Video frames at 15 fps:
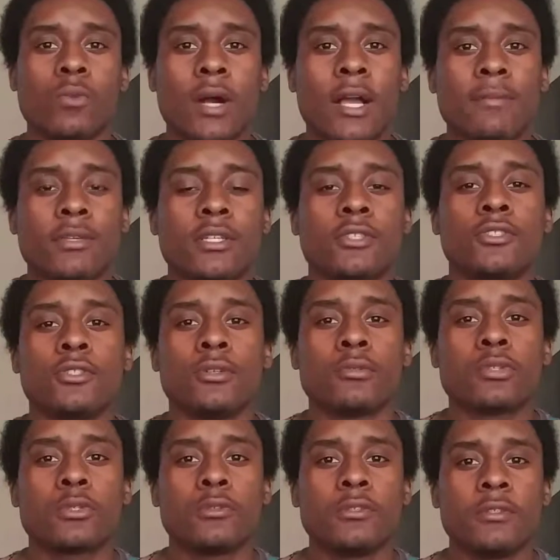Why? Because you
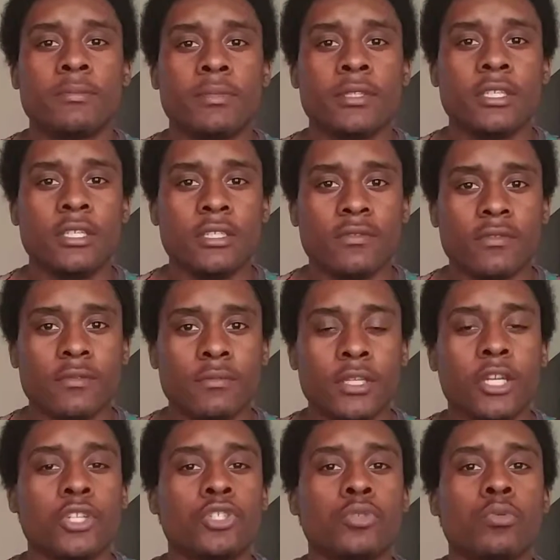don't truly believe.
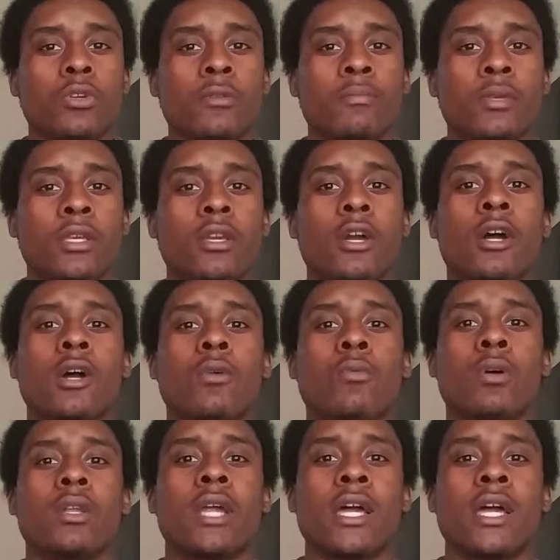Because you want to be, what,